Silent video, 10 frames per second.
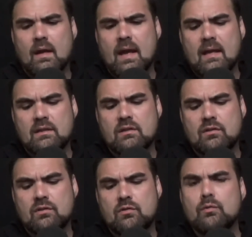has
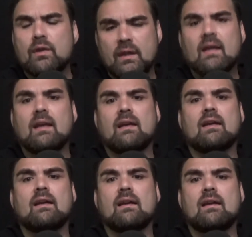to think
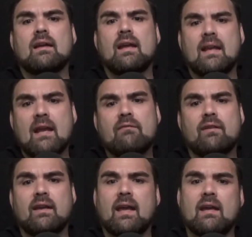and
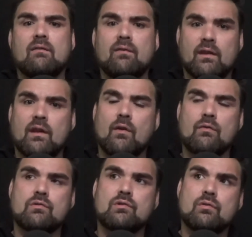advocate for
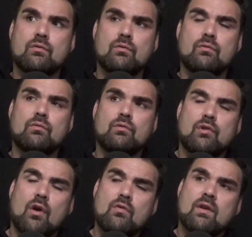those who
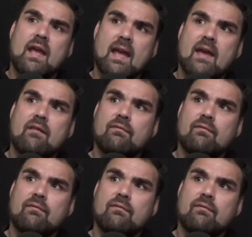don't have